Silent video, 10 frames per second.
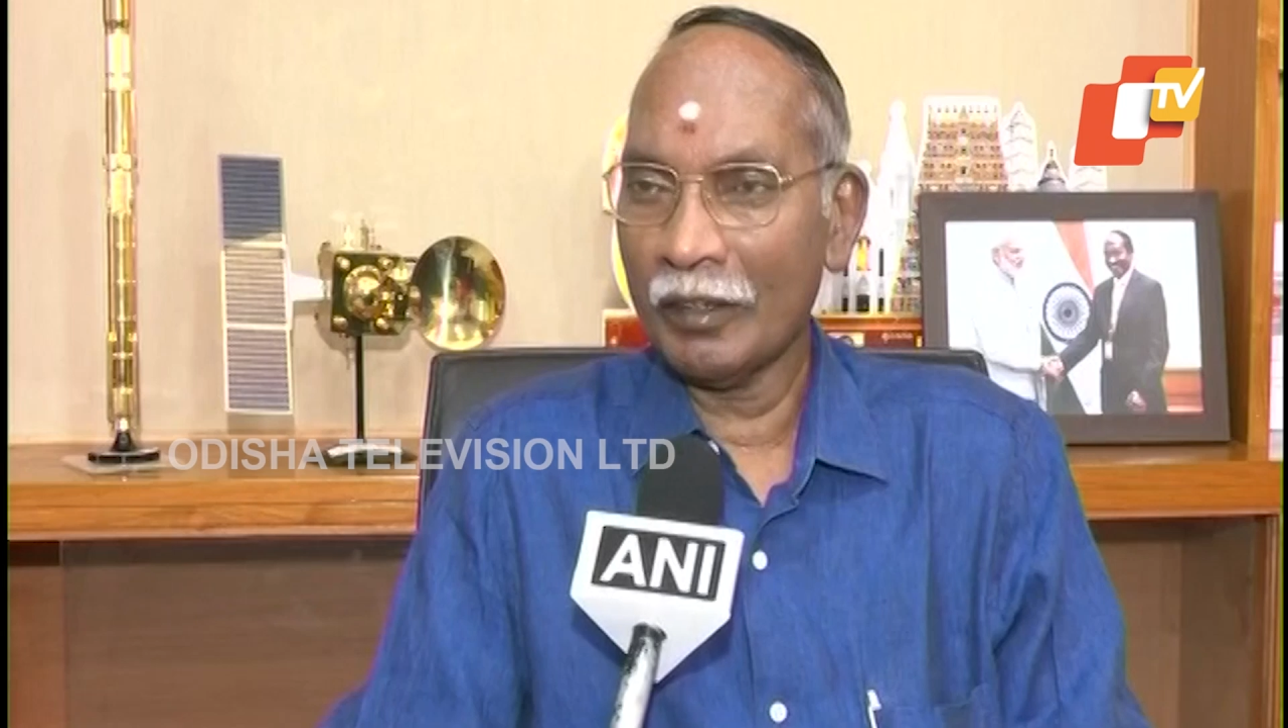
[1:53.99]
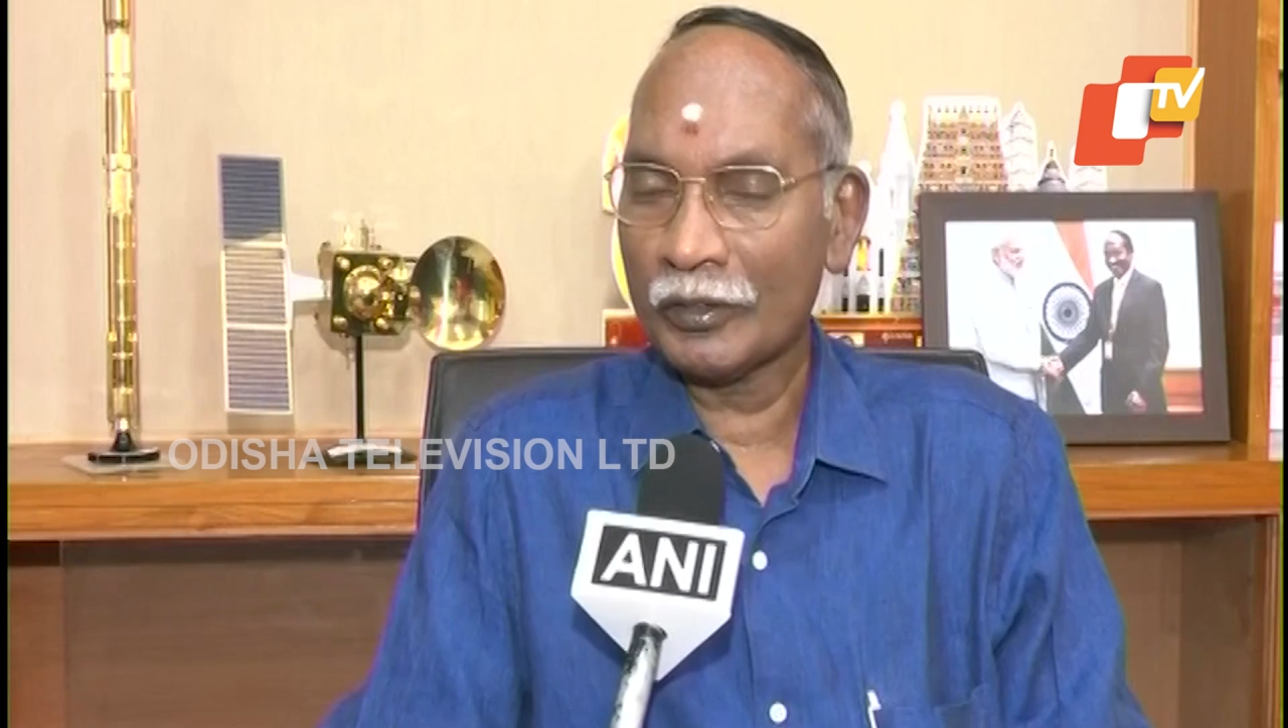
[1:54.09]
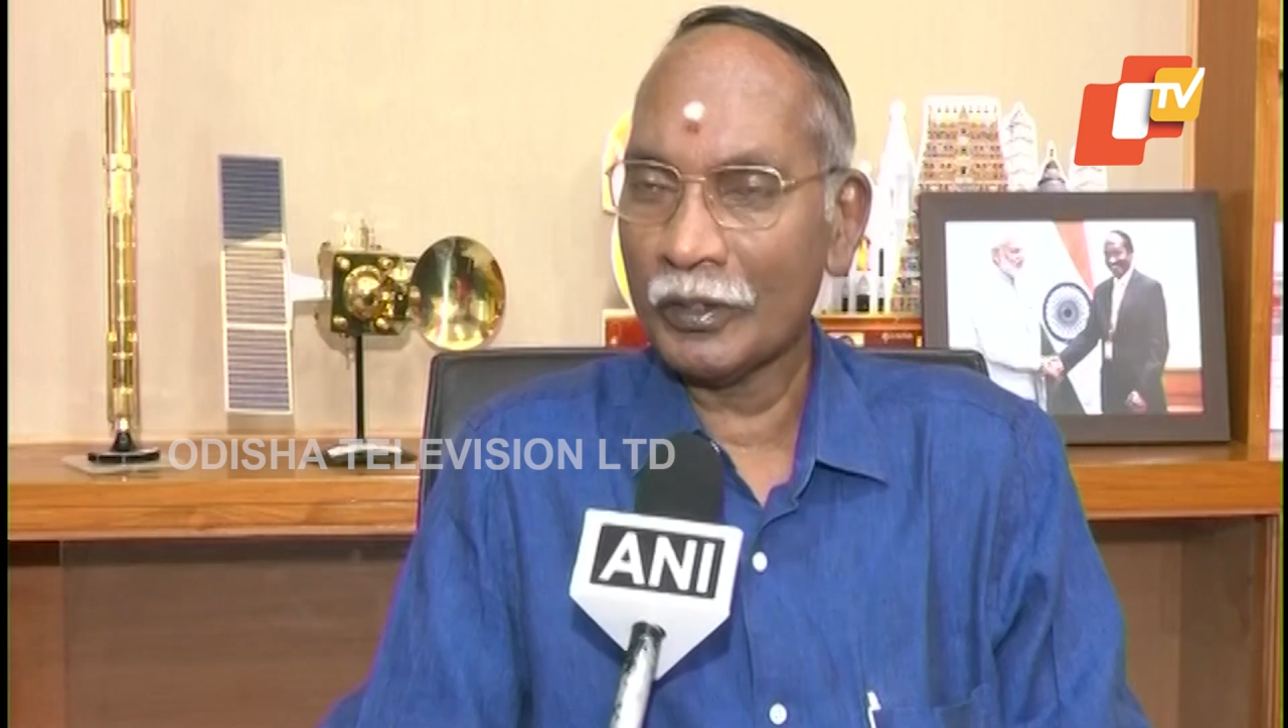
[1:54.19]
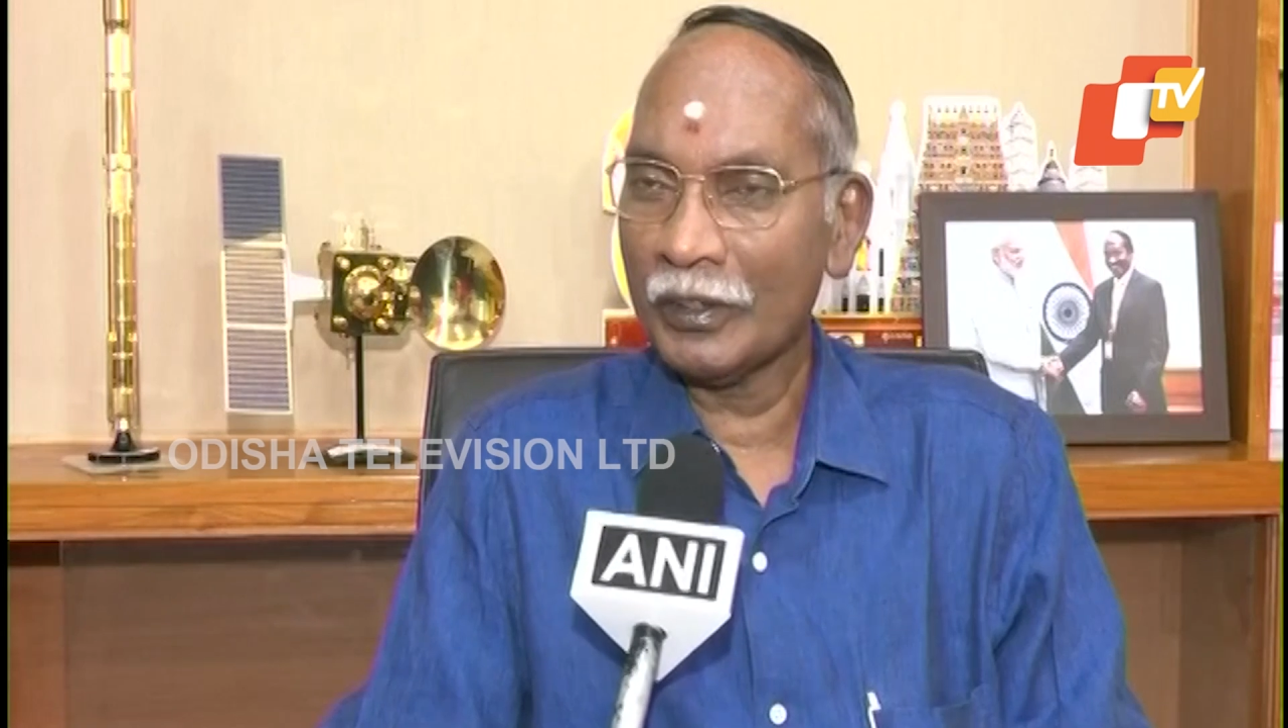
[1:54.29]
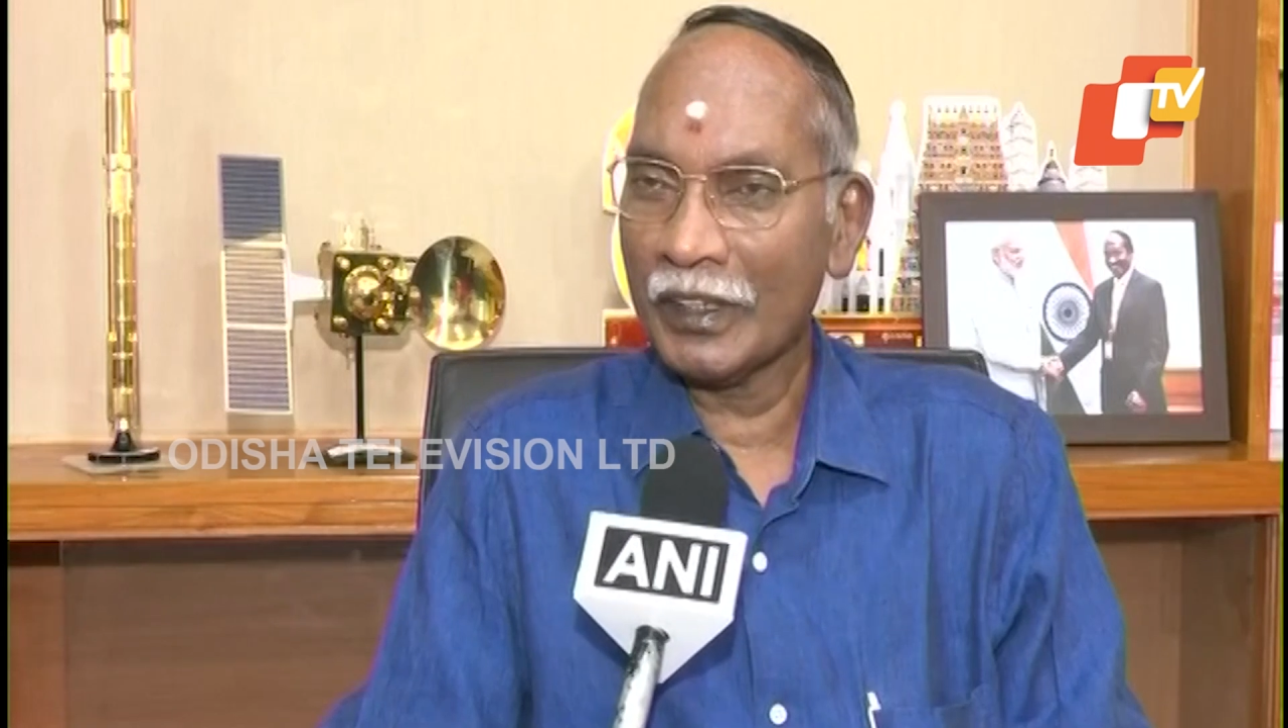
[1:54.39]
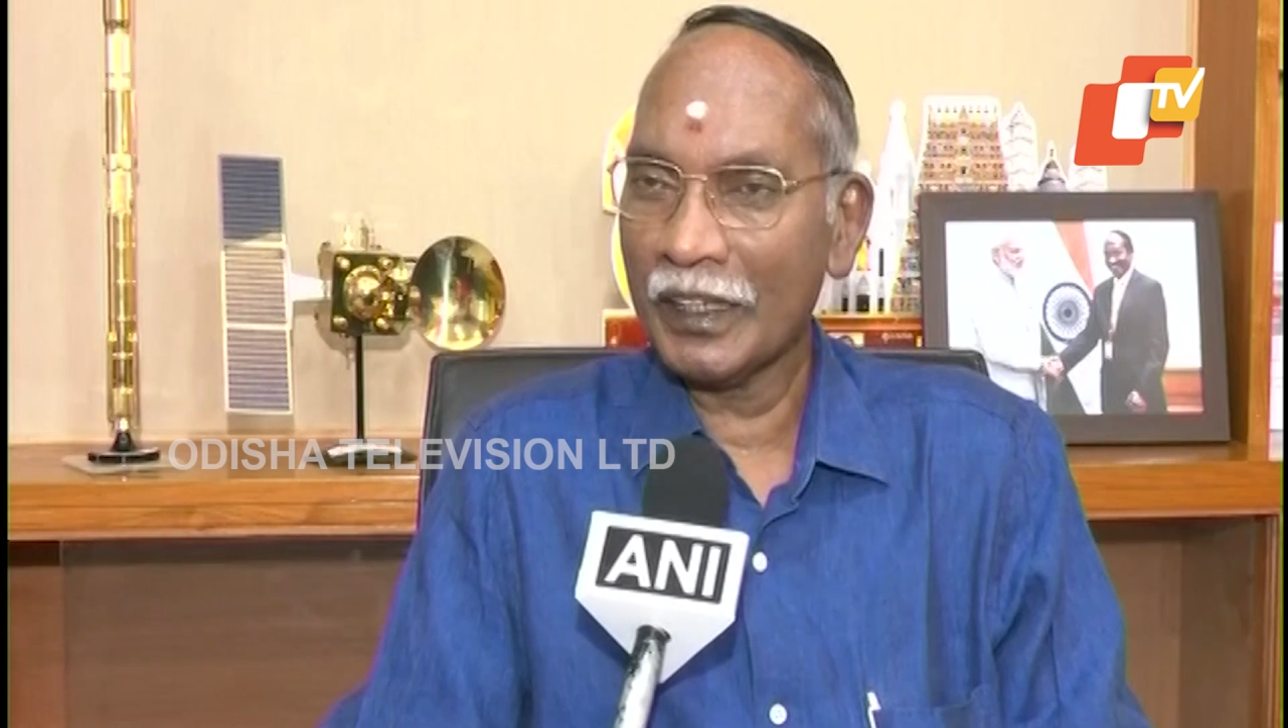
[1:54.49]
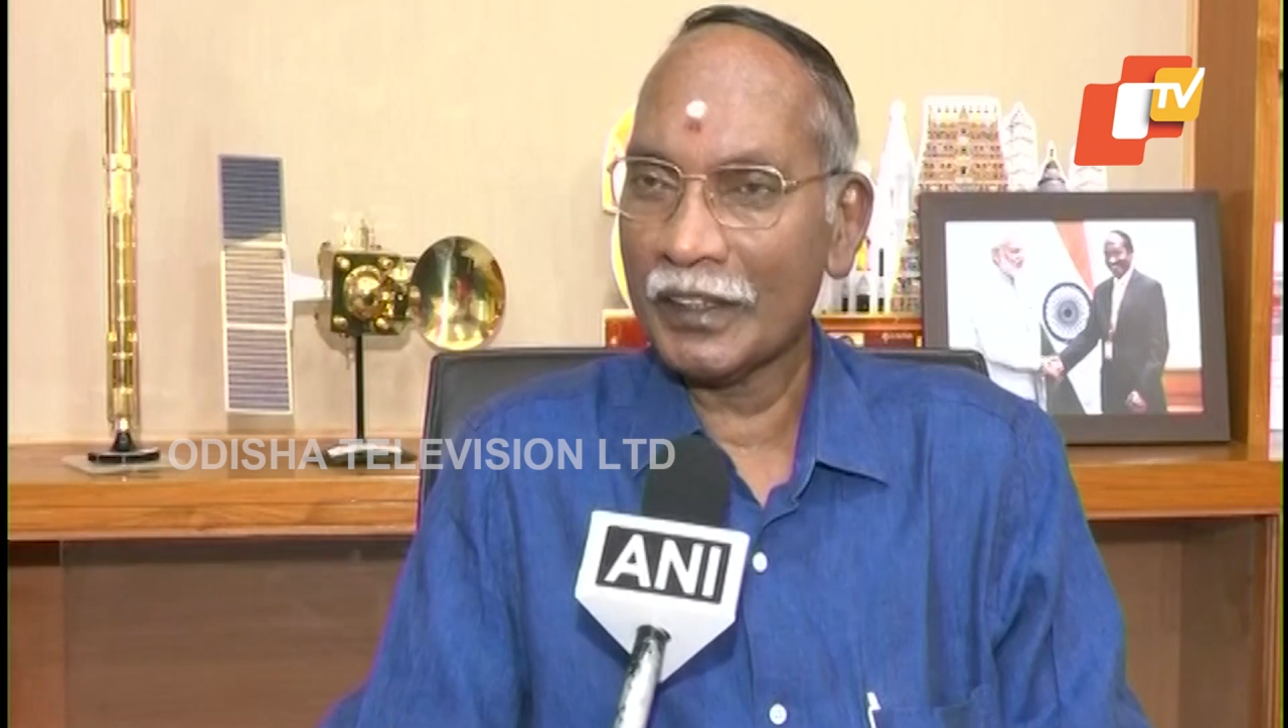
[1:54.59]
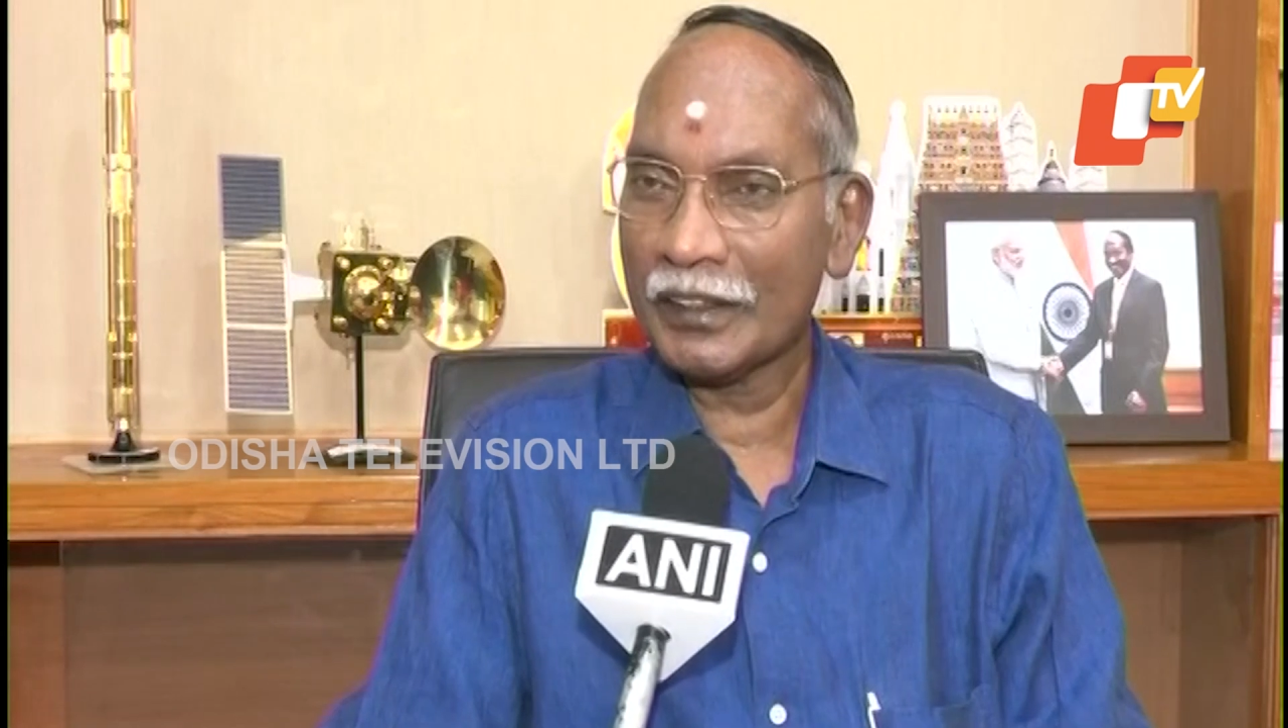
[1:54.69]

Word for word: also that